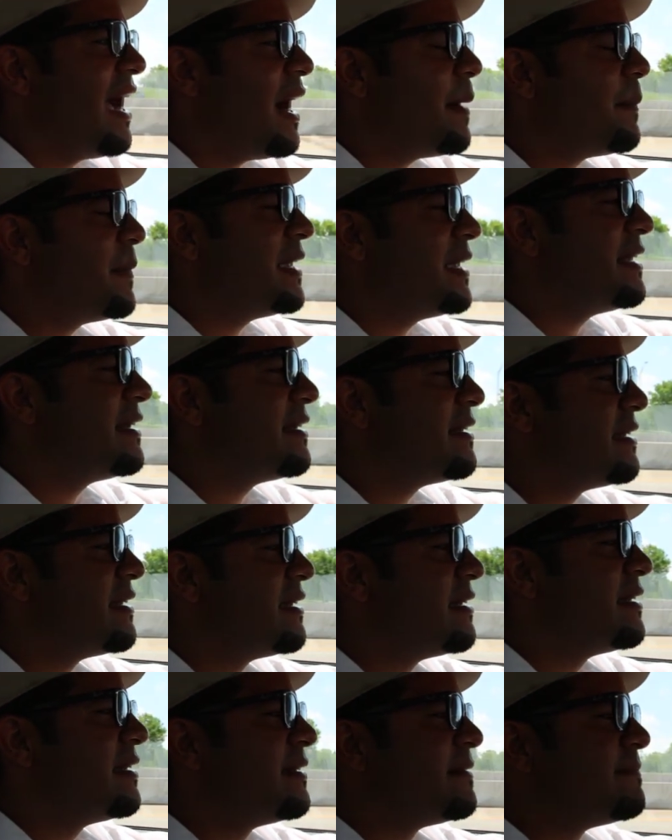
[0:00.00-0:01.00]
I mean,
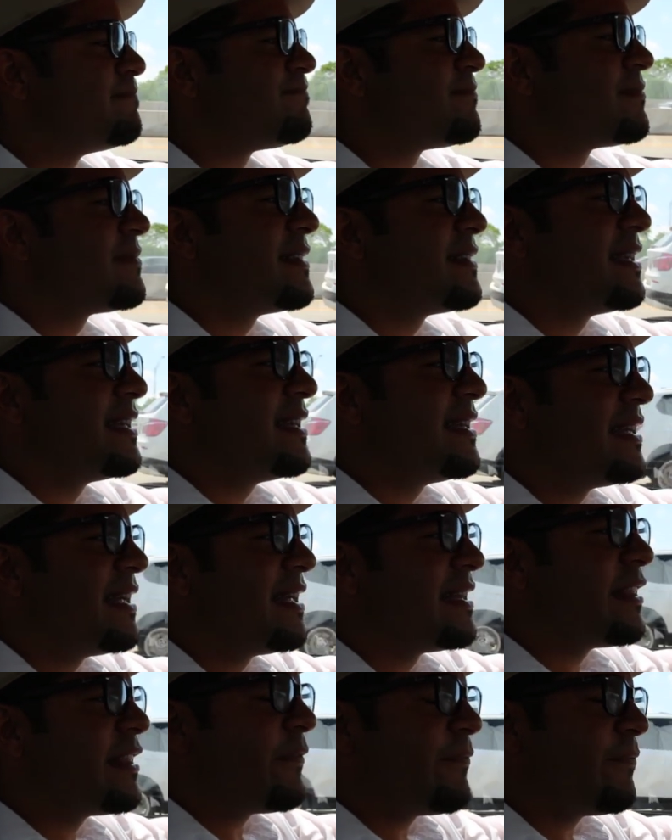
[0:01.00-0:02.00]

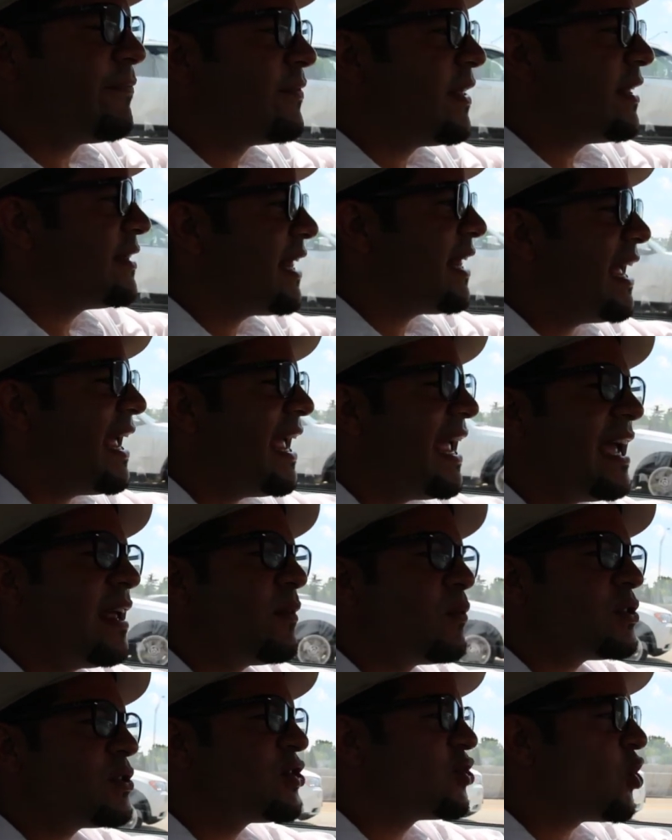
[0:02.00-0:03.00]
the, the, the
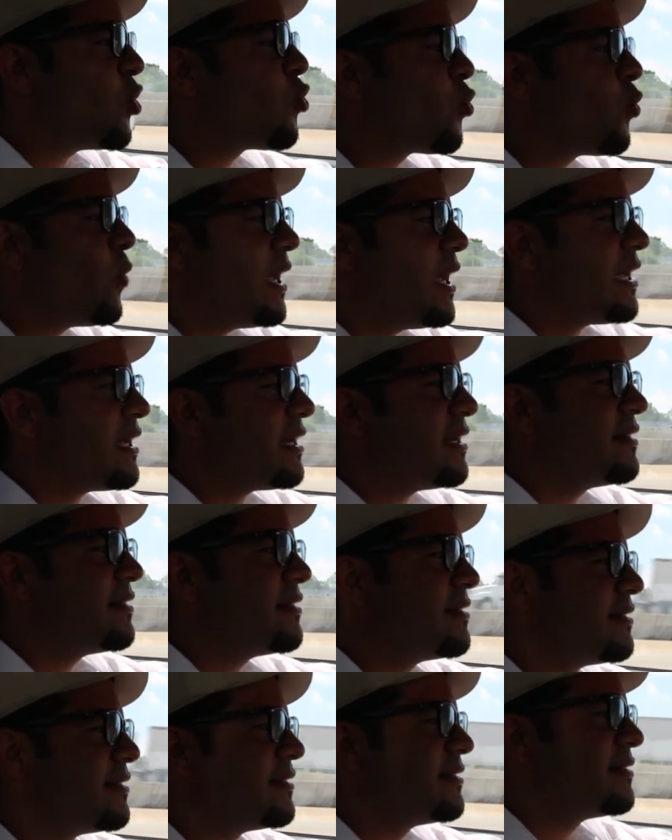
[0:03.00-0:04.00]
hand was so quick,
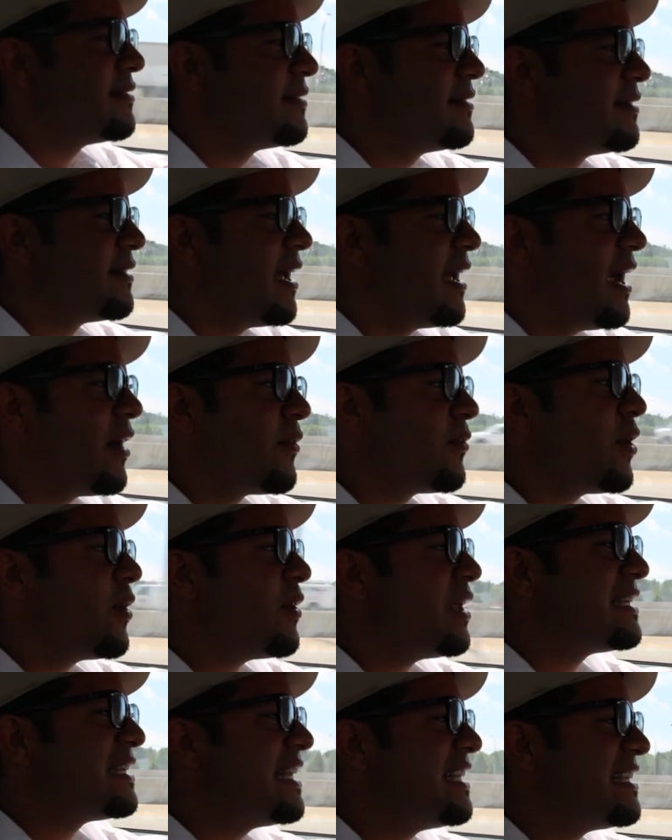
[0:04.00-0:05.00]

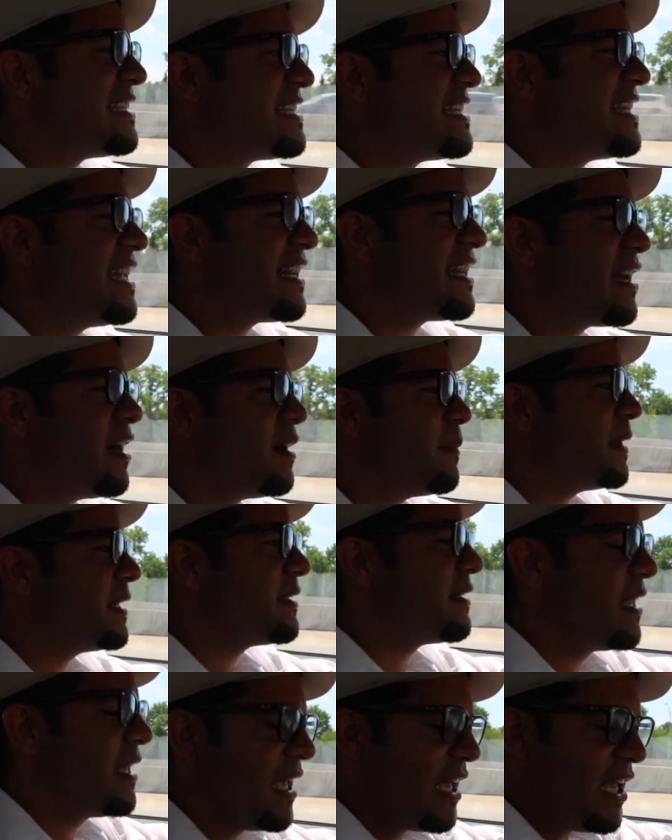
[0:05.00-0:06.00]
Arreola didn't see it
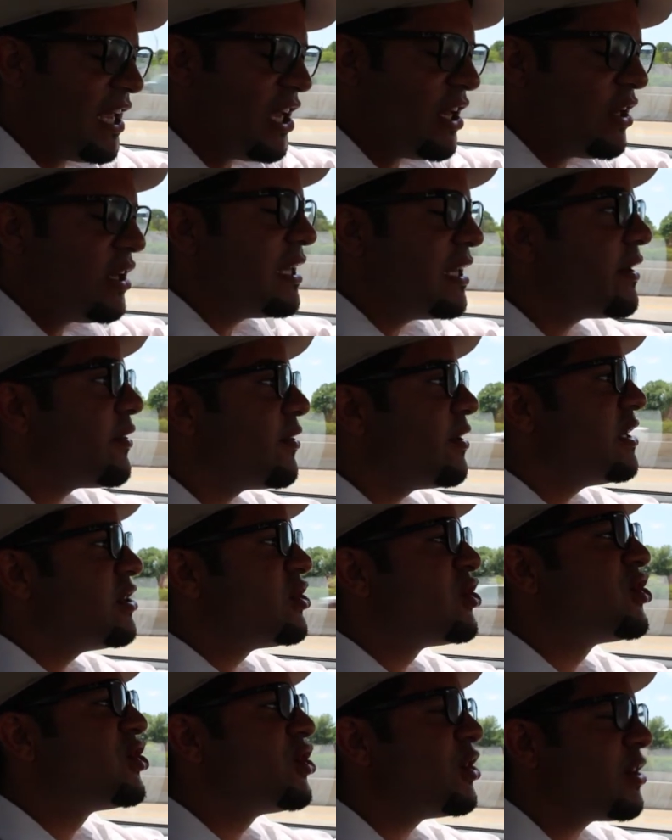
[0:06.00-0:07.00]
coming. It literally
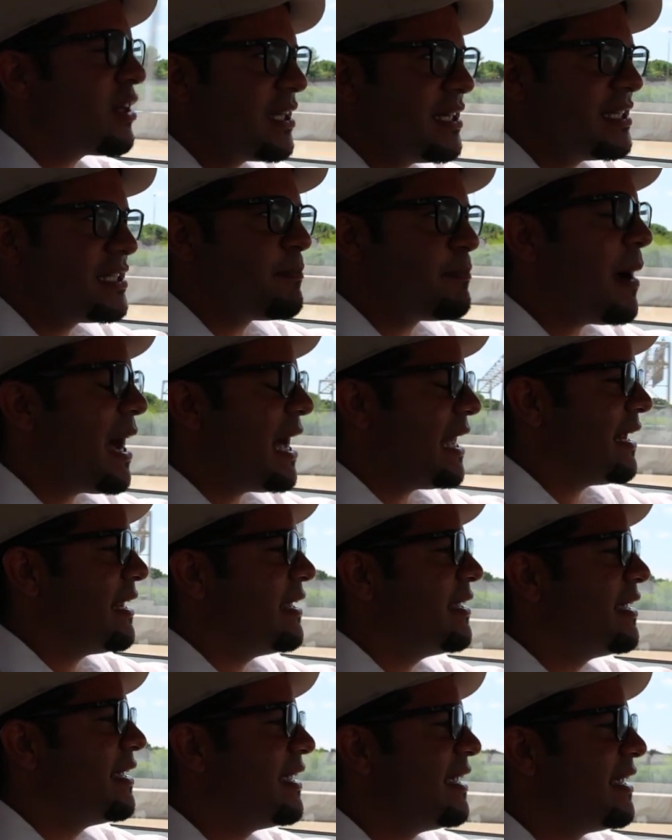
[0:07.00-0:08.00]
shook his
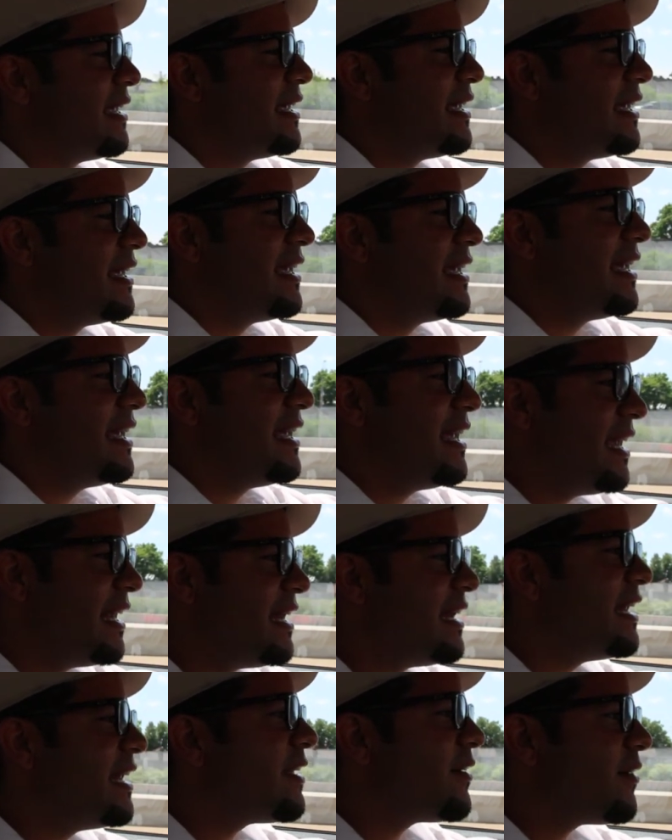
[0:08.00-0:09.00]
body.
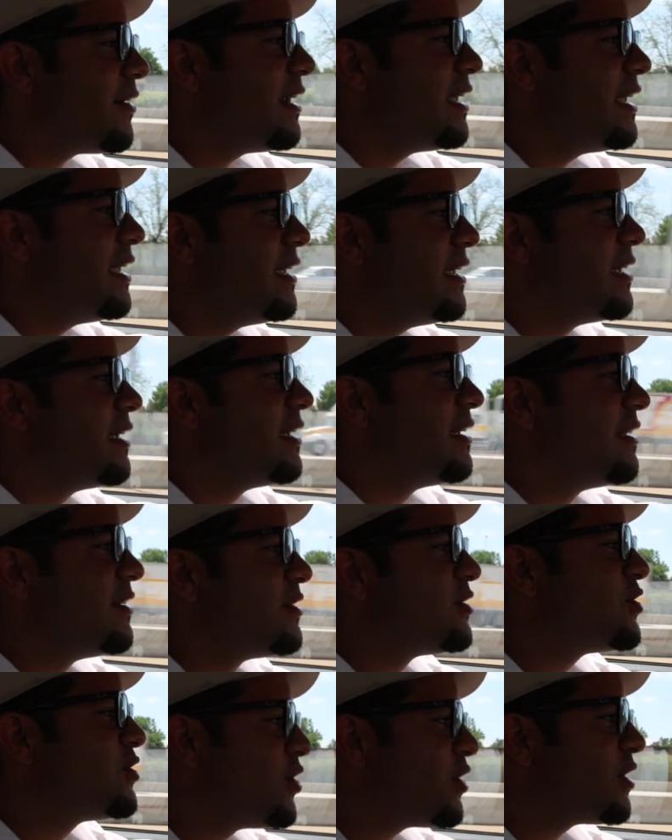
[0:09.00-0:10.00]
It literally
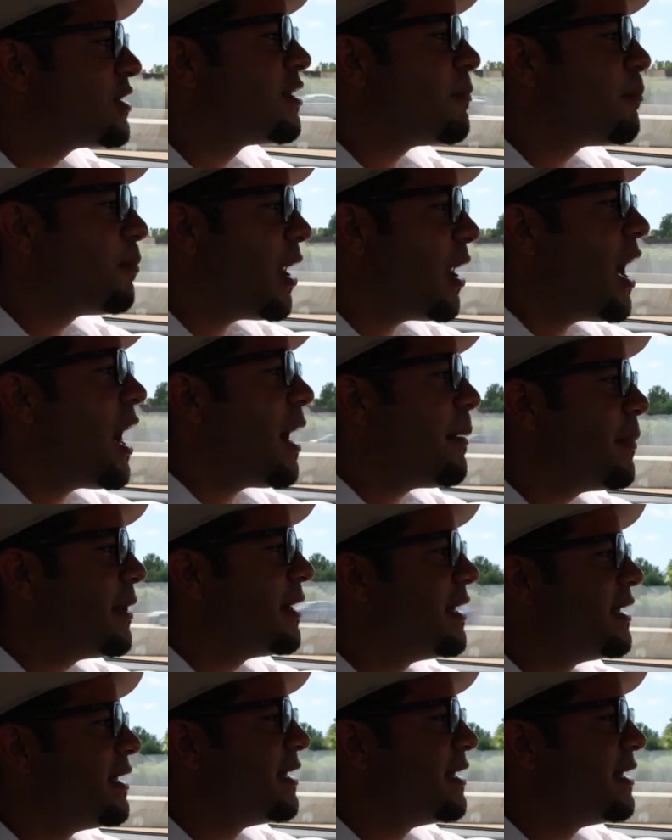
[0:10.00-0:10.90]
shook the blob.